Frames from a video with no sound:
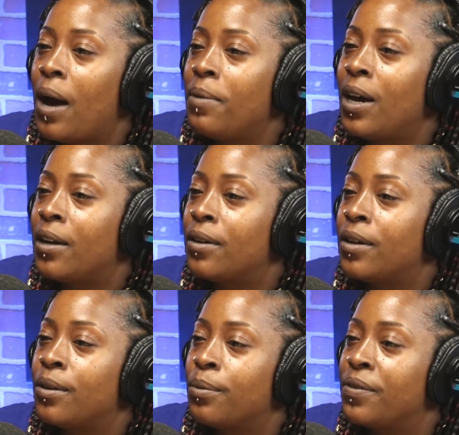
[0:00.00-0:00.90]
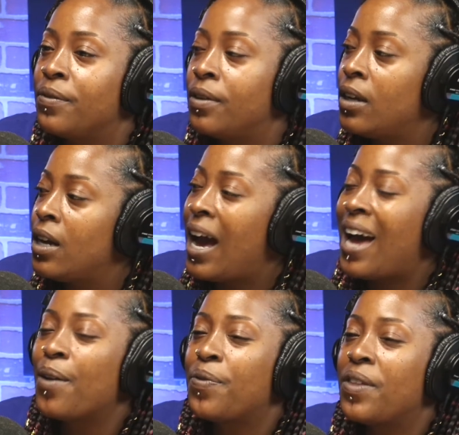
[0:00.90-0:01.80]
I'm not a. a re-
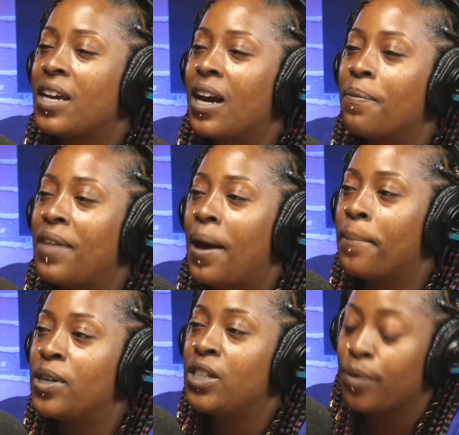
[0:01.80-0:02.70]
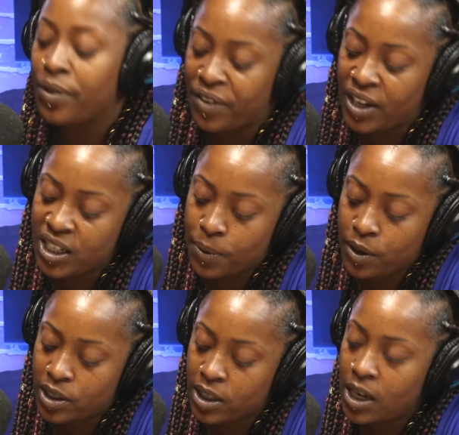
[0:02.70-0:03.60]
I don't think I'm that much of a revenge
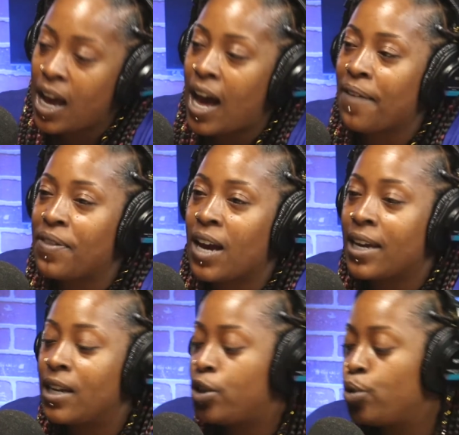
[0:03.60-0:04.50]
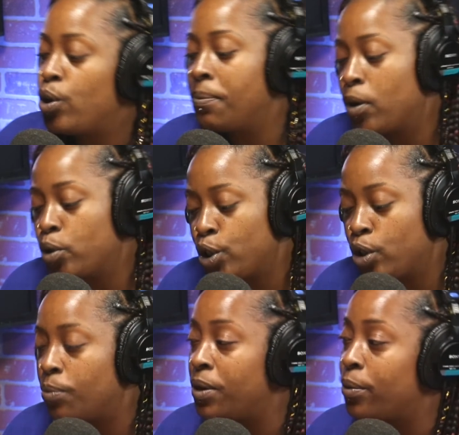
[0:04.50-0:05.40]
person. I think I get too
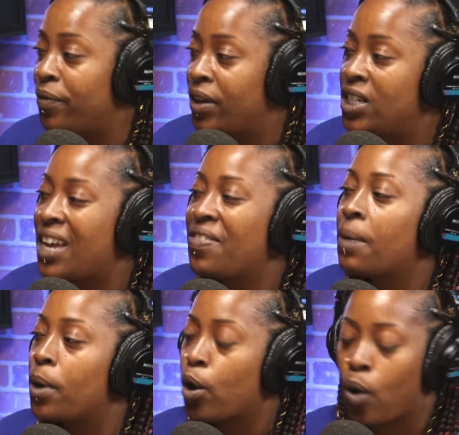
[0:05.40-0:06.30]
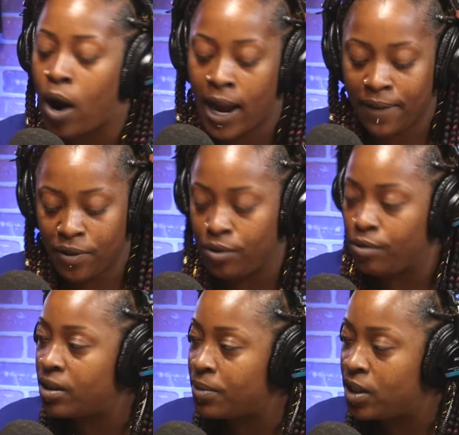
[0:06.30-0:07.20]
emotional to be revenge. I think I'm gonna cry if you do
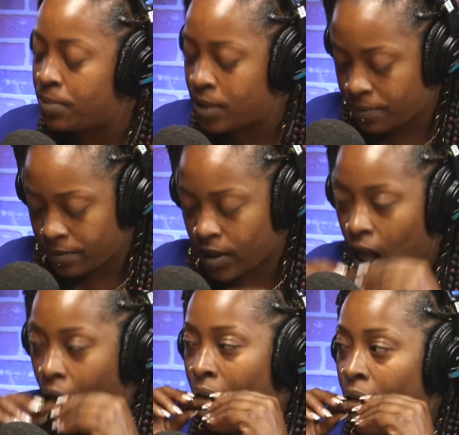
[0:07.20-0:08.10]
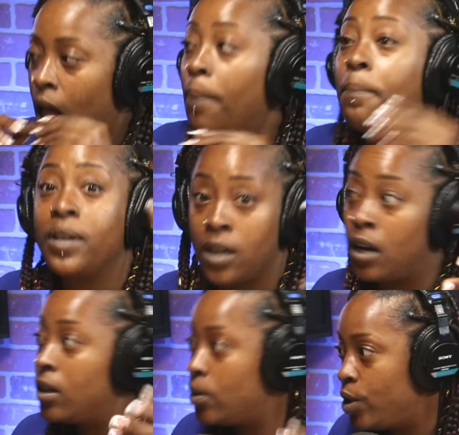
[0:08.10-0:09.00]
something to me. Mm. I'm being
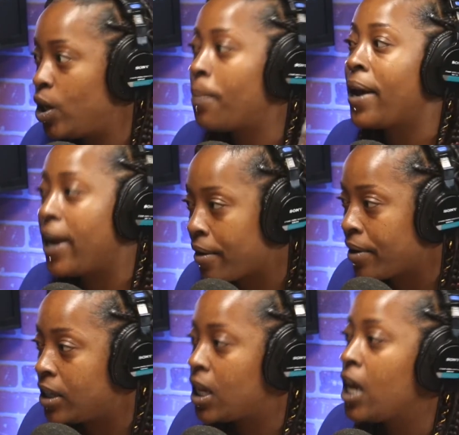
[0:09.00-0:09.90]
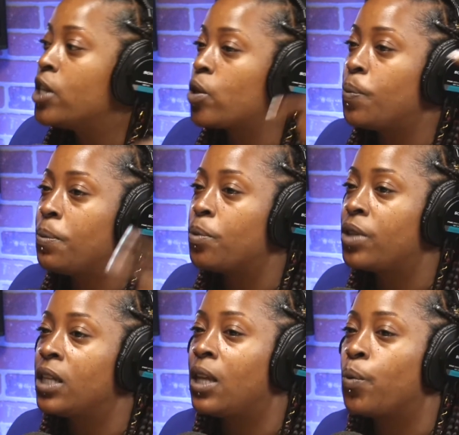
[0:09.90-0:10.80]
honest with you. I'm an Aries. So people
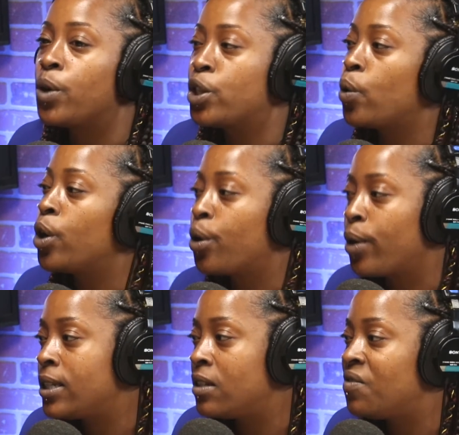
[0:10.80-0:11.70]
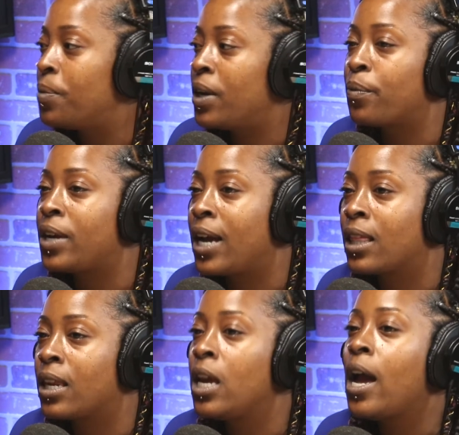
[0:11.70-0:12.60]
think that we're so aggressive, but in
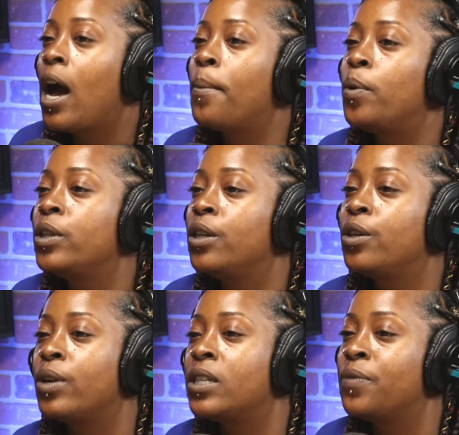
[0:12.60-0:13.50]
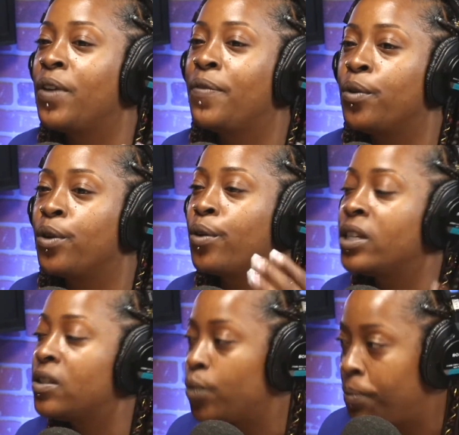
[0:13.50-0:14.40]
reality, I'm only aggressive if you're
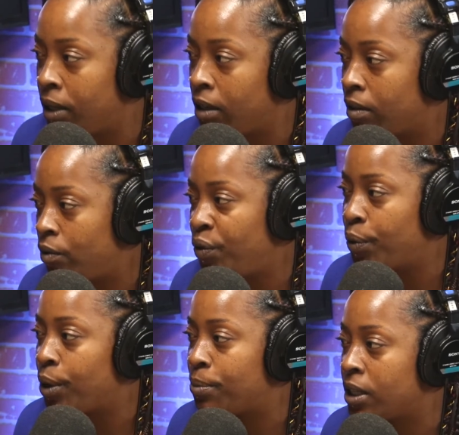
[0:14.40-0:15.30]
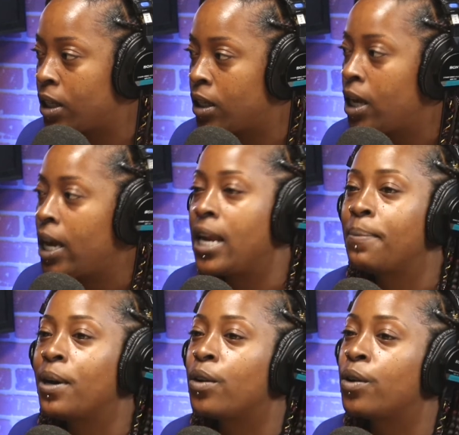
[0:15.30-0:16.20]
aggressive with me. You feel what I'm saying? And
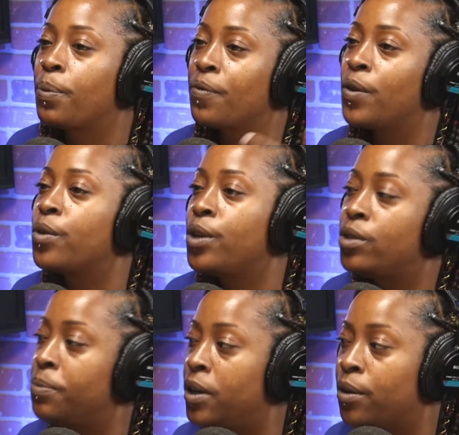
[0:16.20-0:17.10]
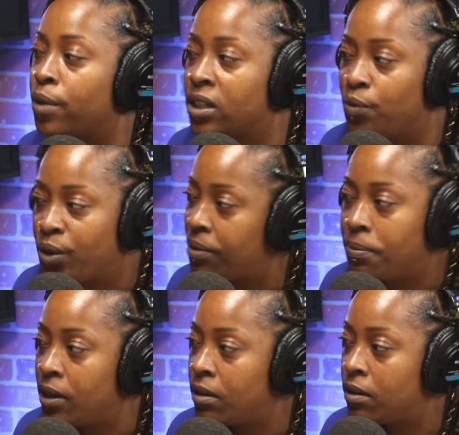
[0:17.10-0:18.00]
I'm not going to provoke you to be aggressive with me.